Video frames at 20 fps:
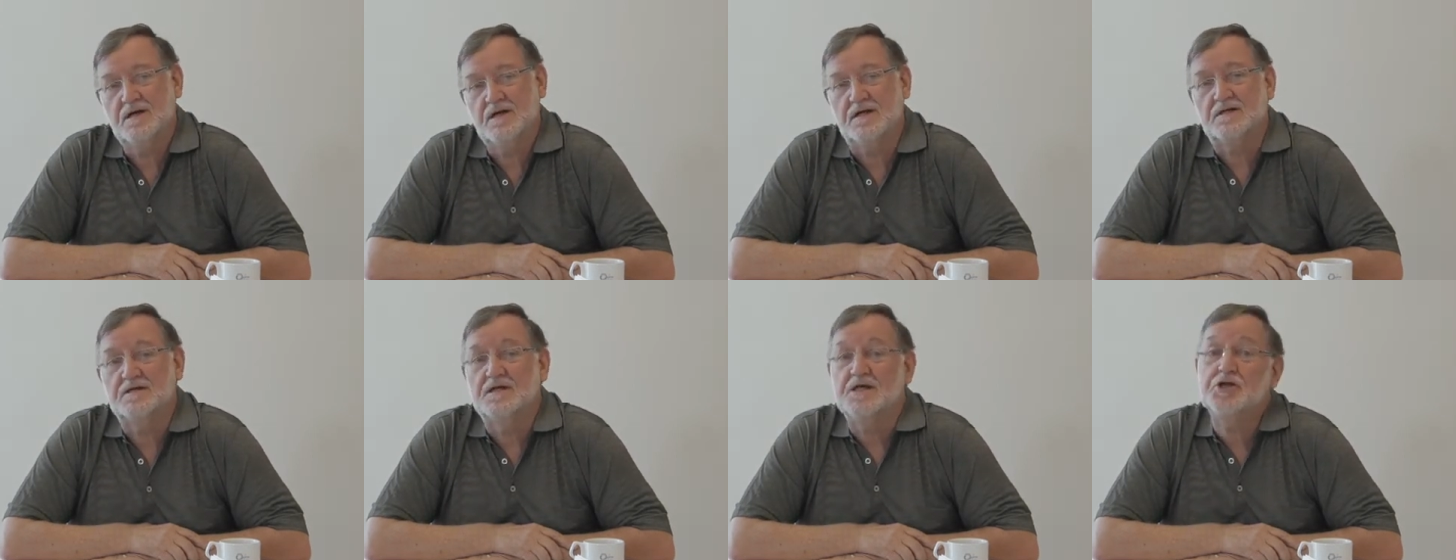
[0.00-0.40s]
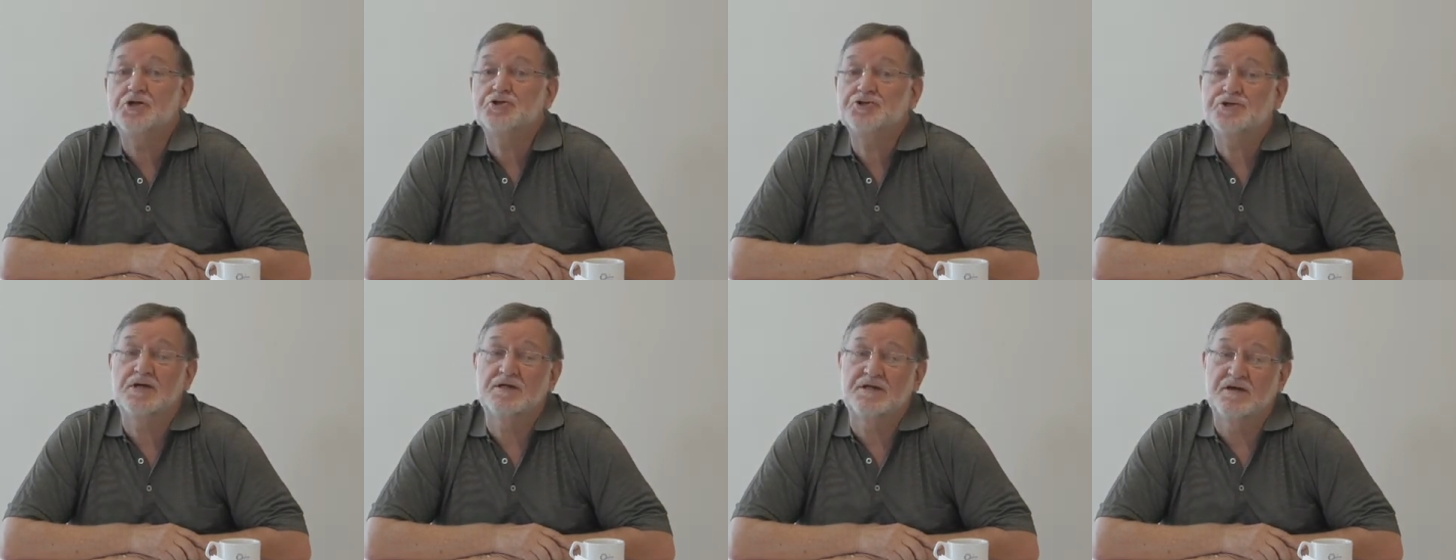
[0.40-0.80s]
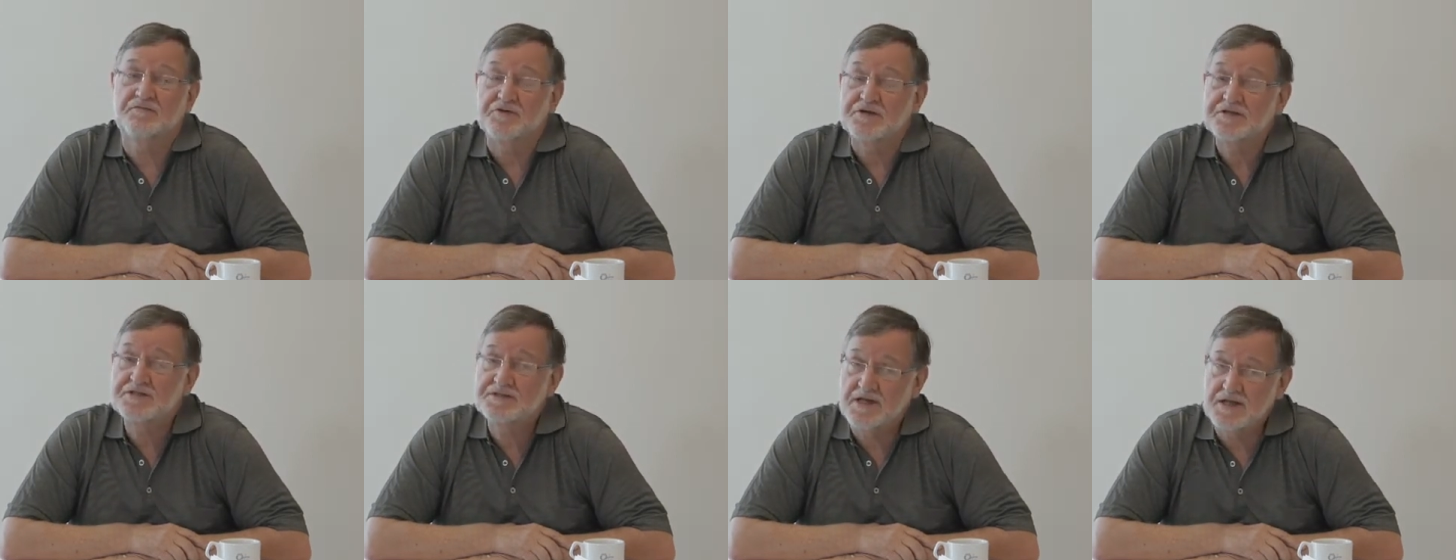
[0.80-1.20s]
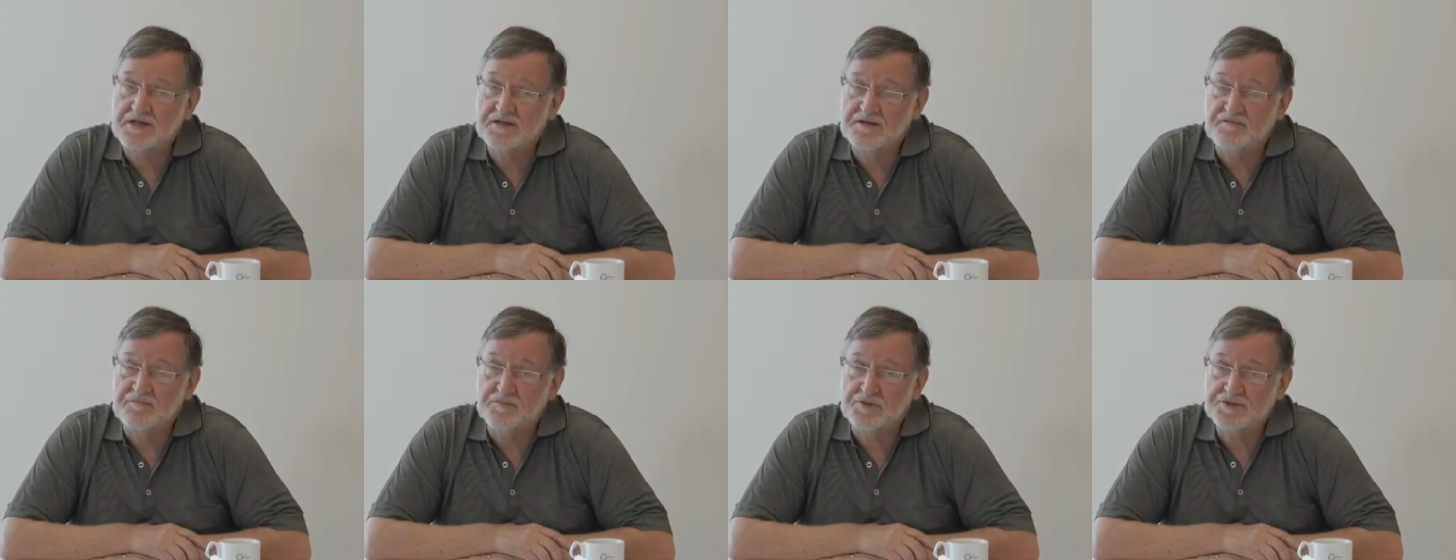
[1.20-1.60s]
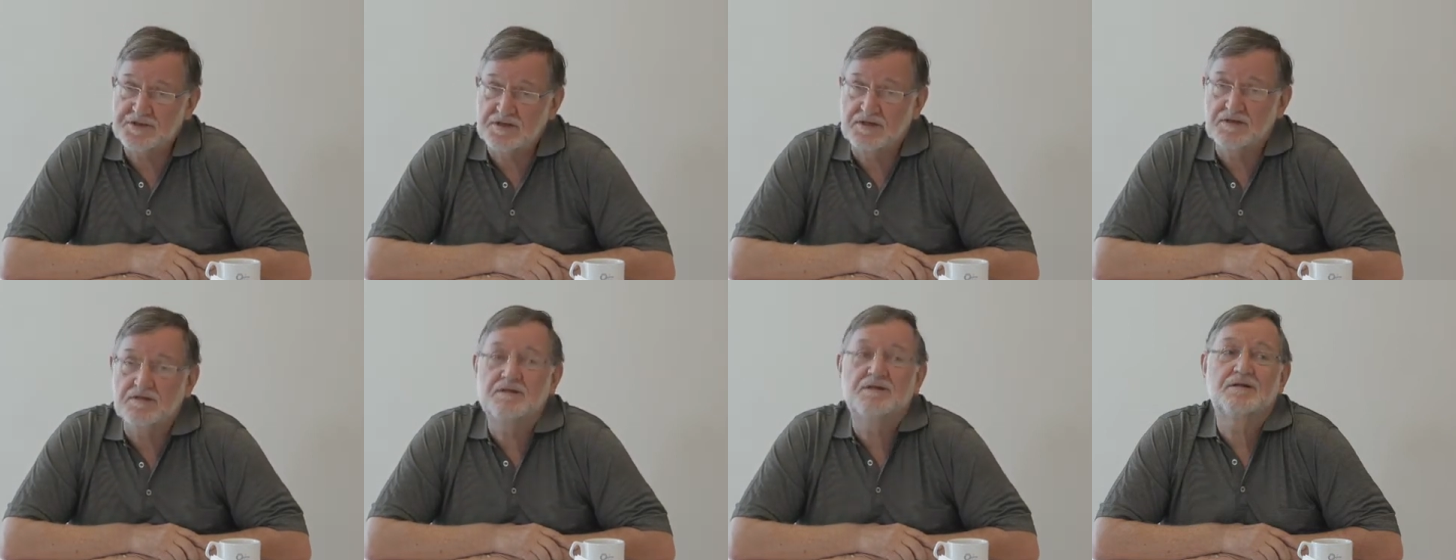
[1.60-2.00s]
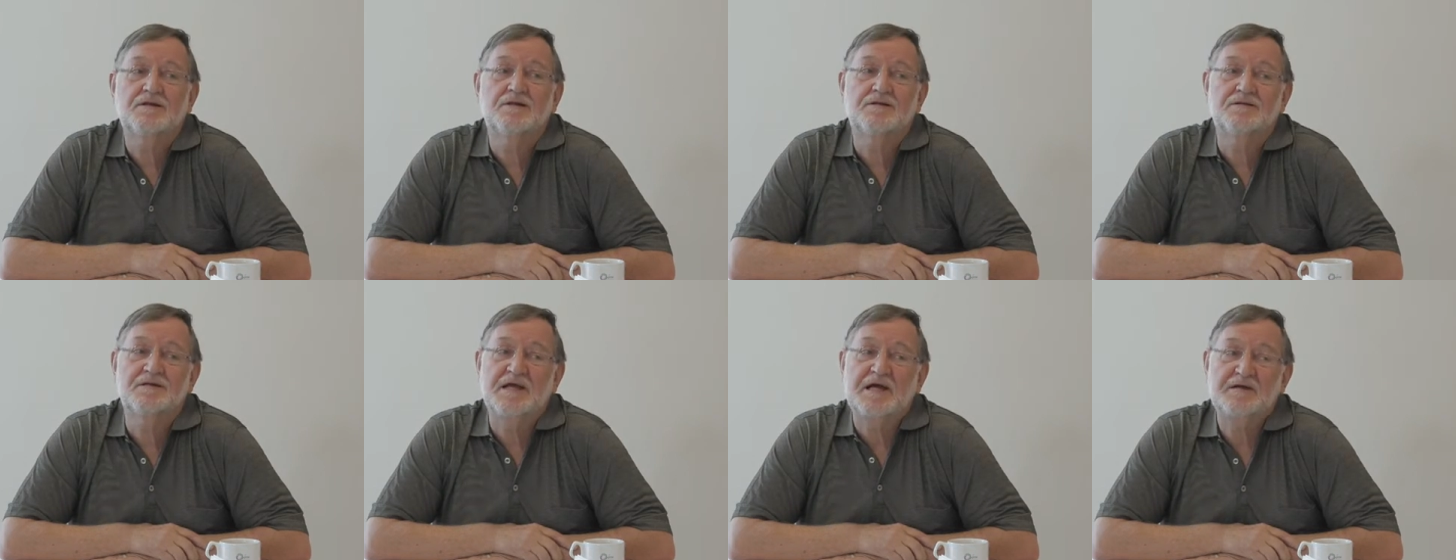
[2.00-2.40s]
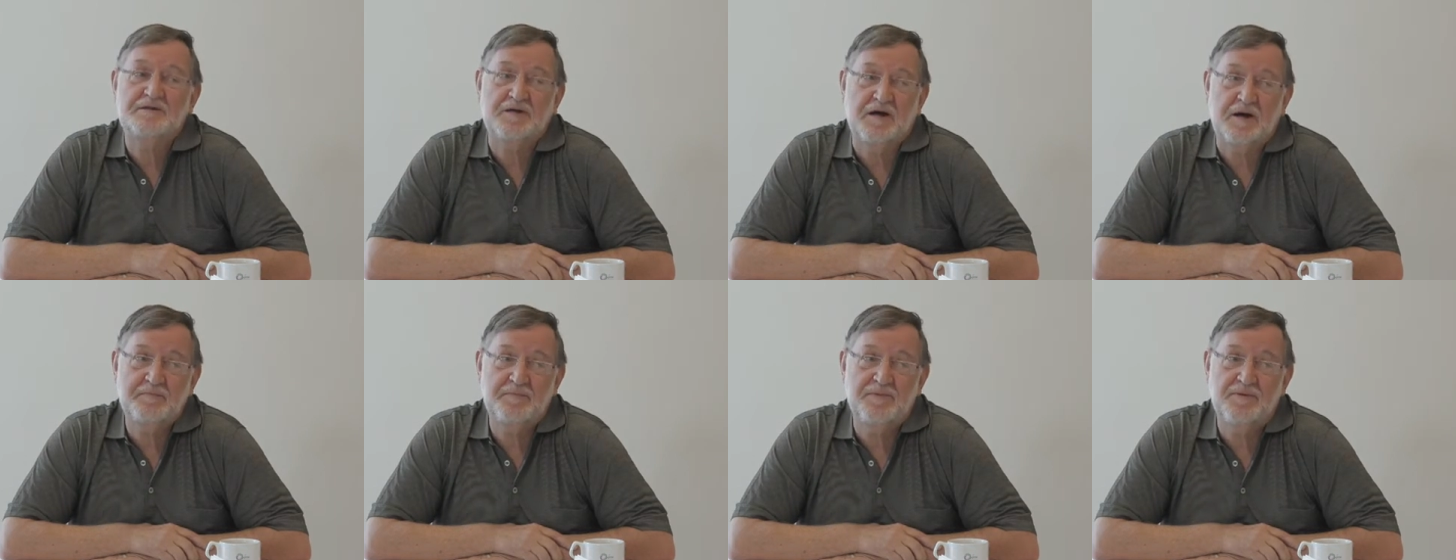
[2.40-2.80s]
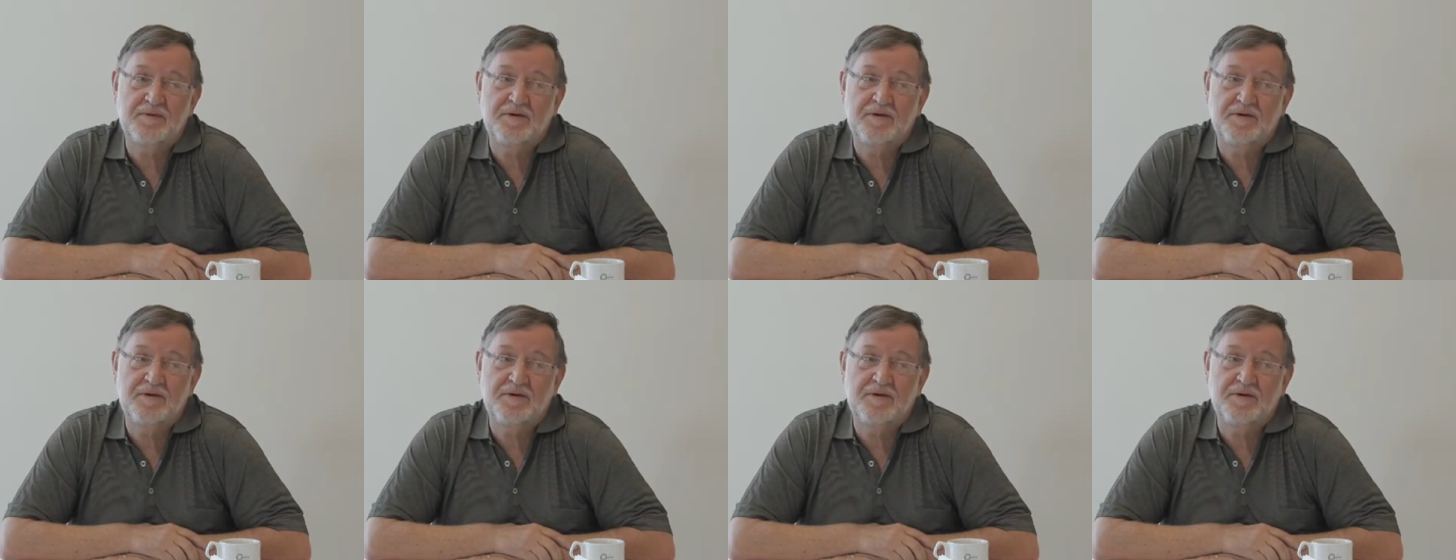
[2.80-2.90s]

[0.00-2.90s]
in each and every state of Brazil linked up